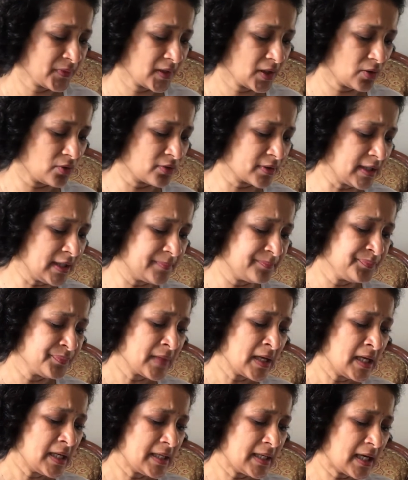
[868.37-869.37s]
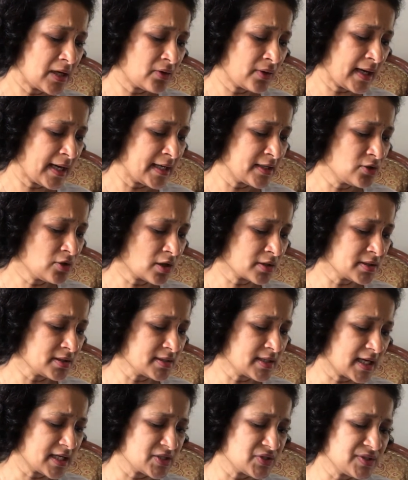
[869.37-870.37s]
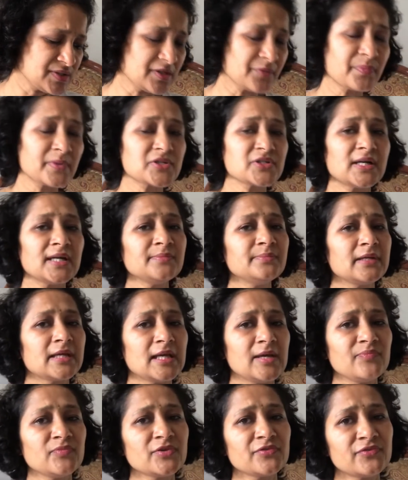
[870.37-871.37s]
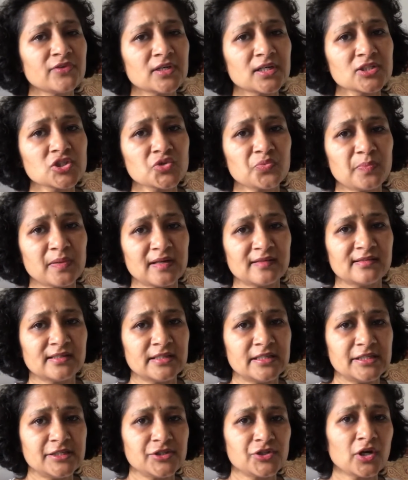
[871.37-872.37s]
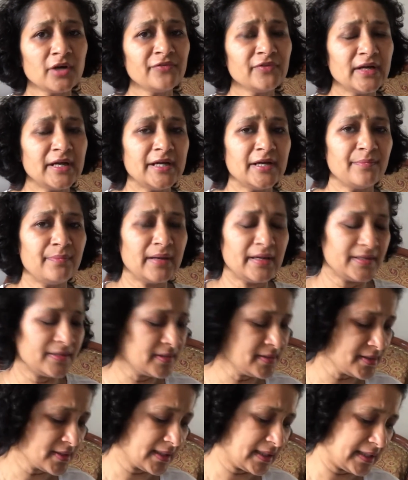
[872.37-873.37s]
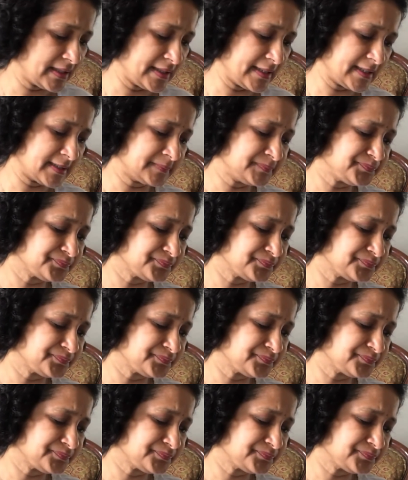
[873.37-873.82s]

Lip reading: Okay. Now, and Dr. Rajendra Prasad became the first President of independent India.